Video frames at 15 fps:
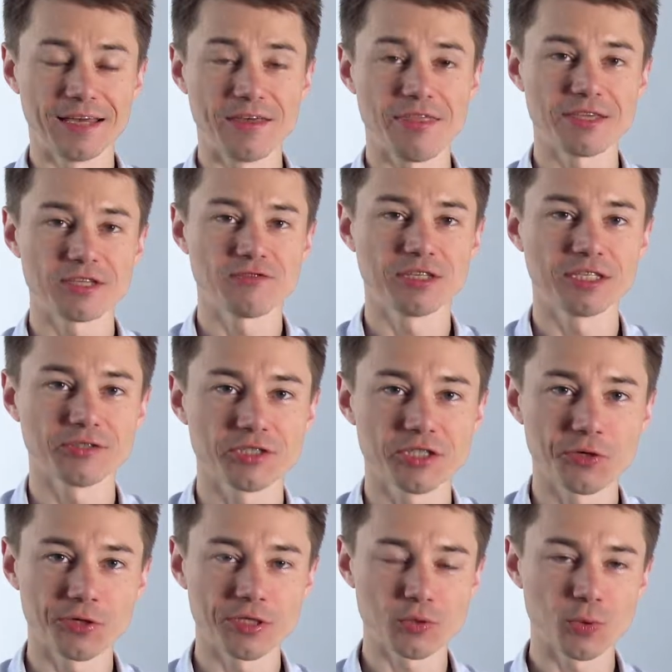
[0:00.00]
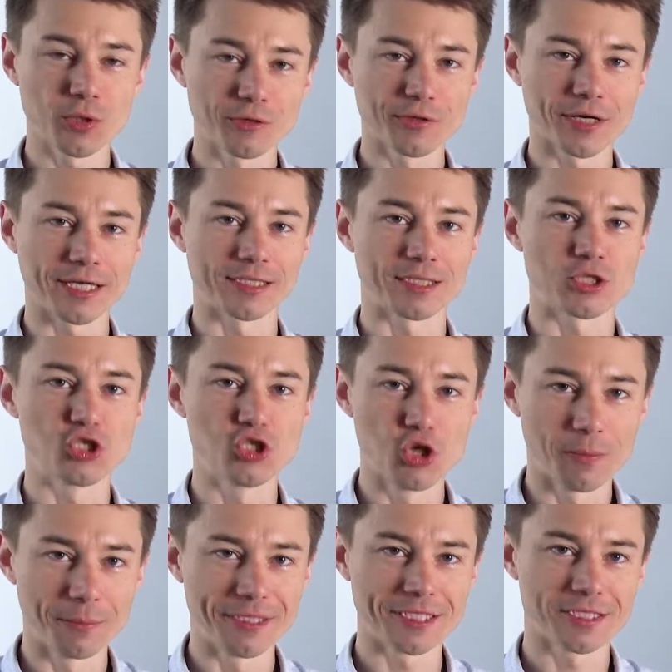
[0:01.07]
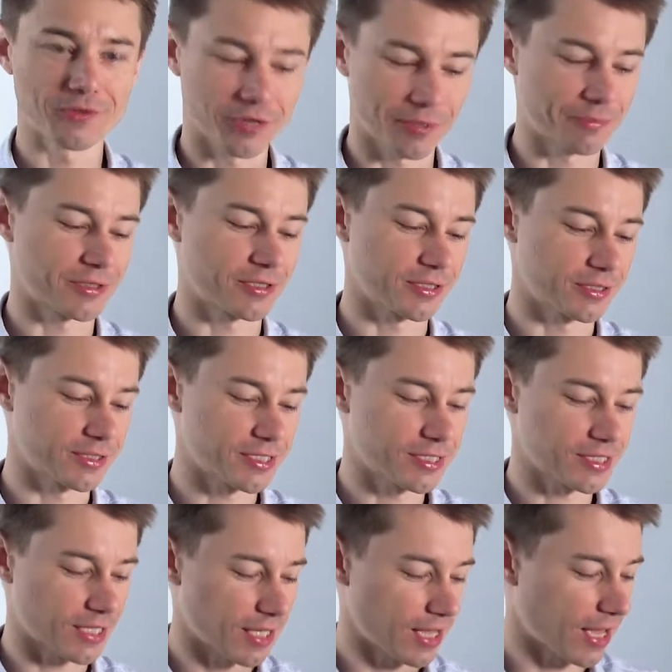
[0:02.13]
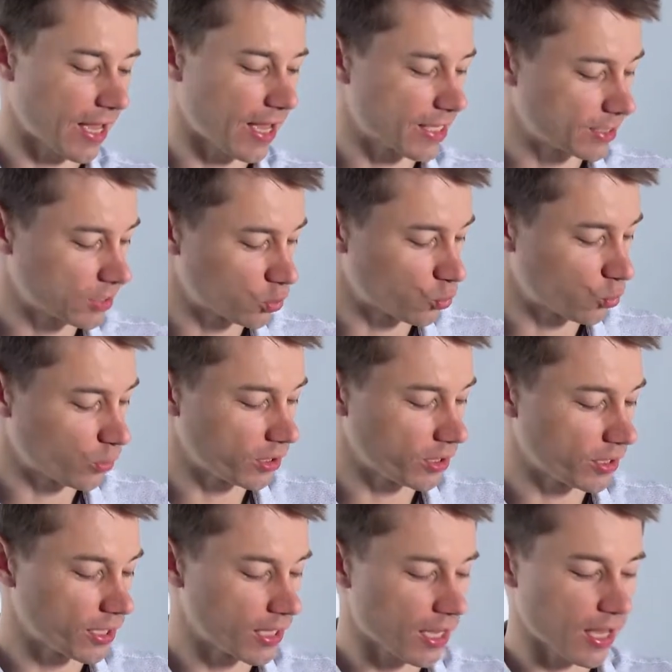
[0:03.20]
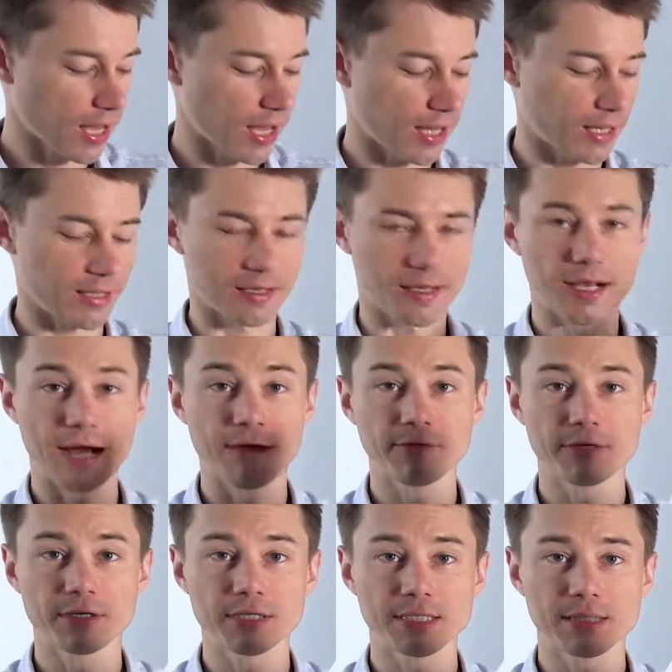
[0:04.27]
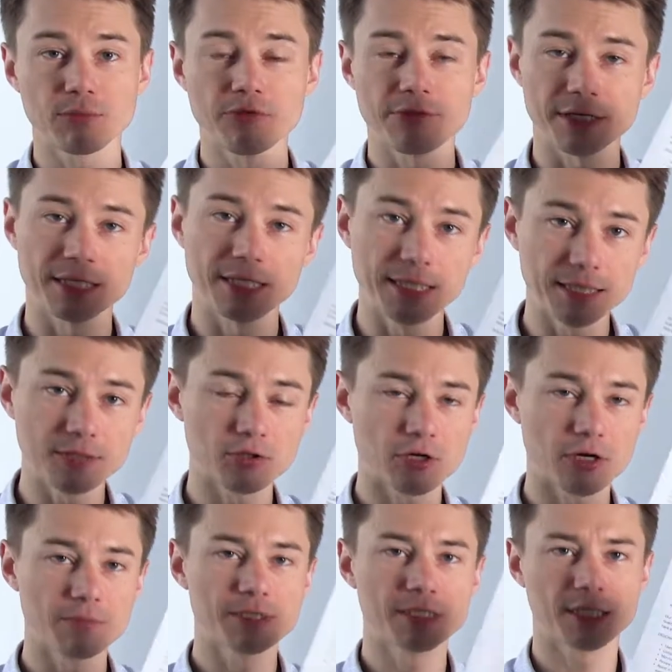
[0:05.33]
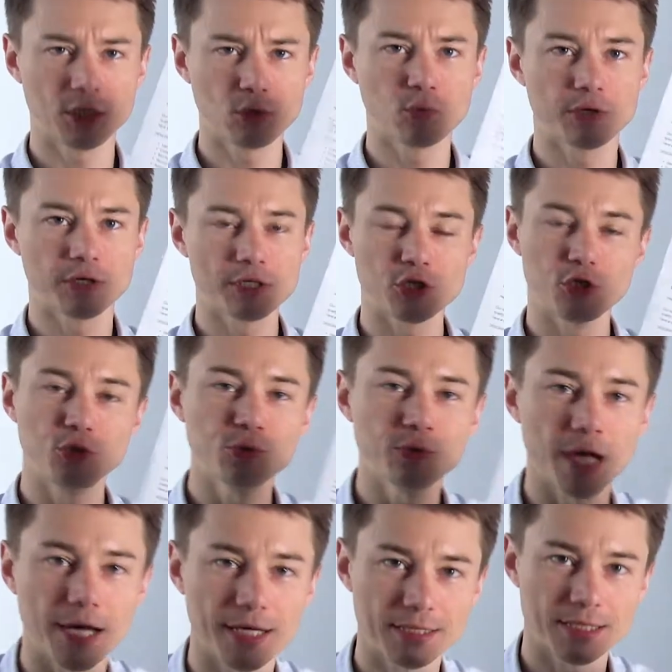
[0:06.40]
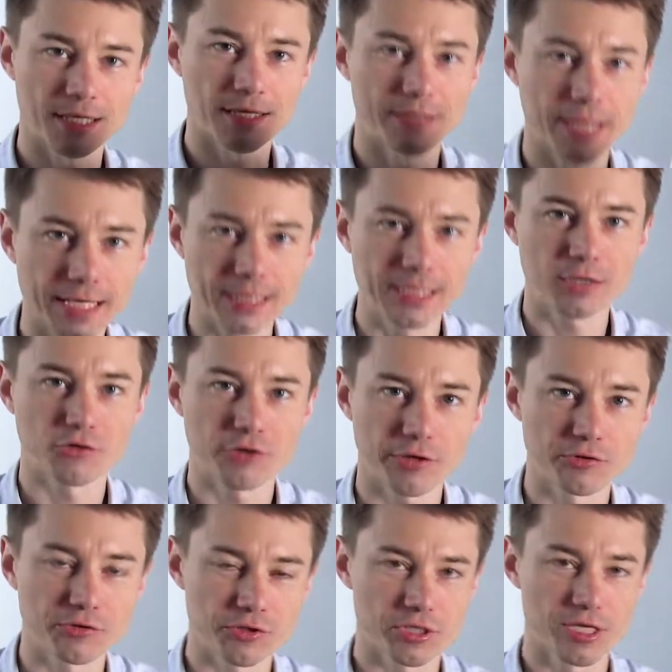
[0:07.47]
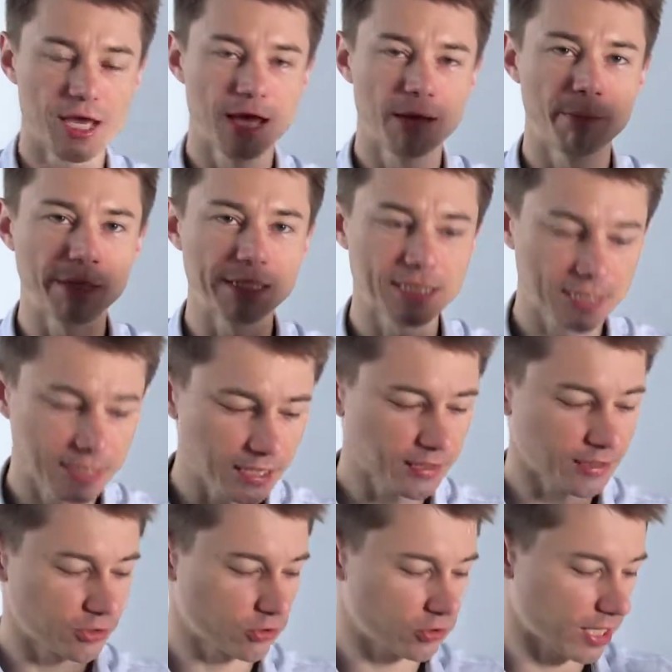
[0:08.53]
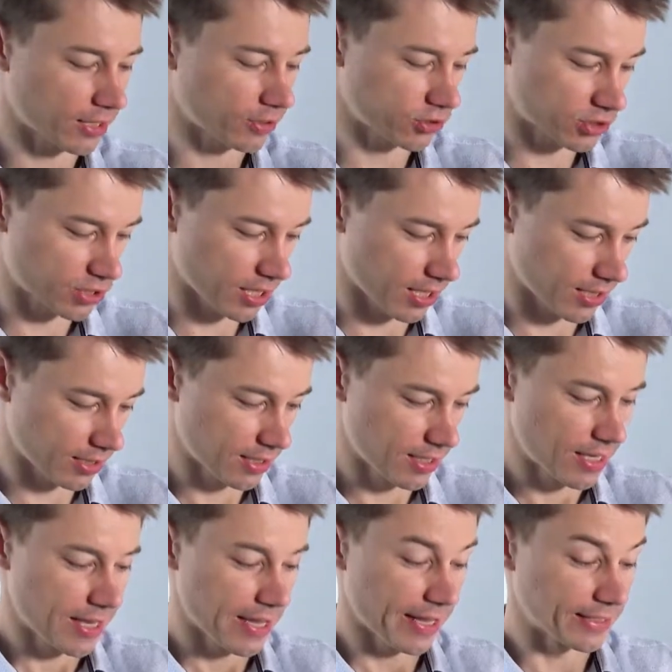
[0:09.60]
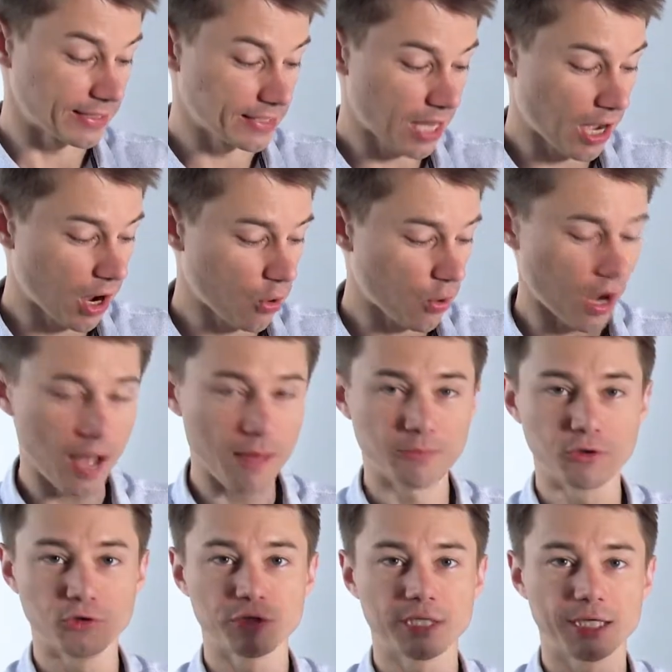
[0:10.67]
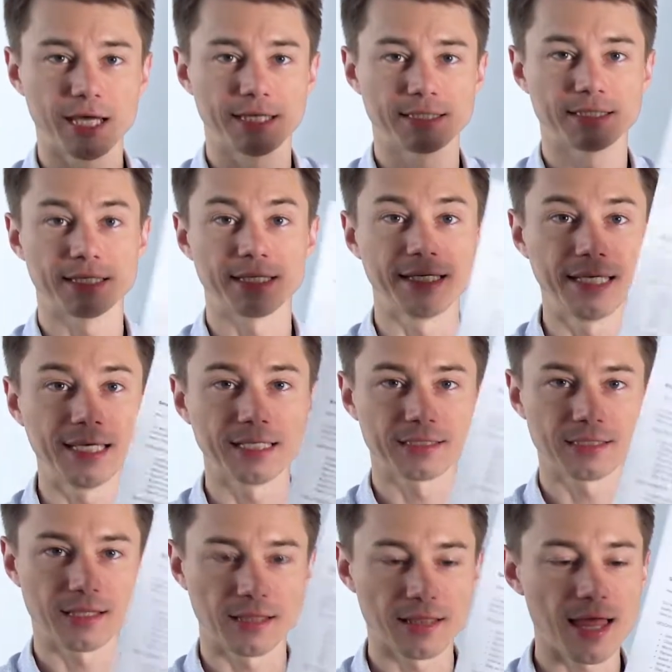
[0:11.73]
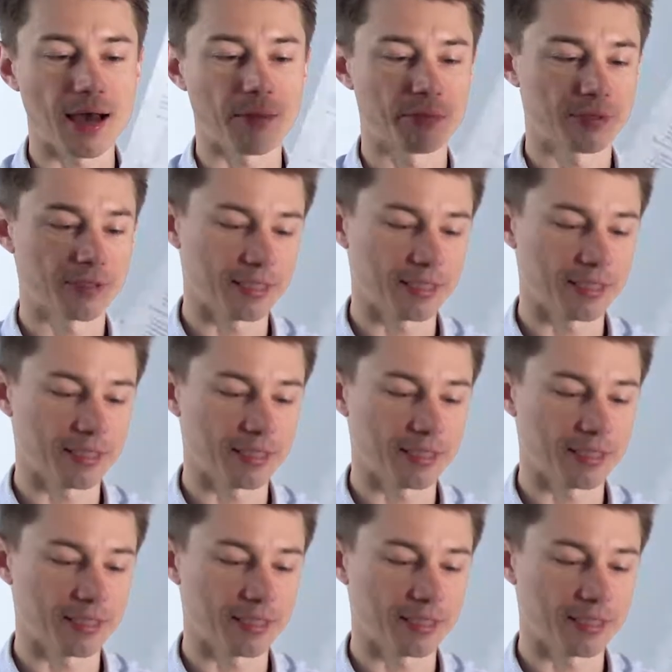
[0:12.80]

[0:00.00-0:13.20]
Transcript: In this video series, we look at job descriptions and we cover some of the key terms, keywords you guys, technical recruiters, may still not understand. And now I'm looking at GitLab.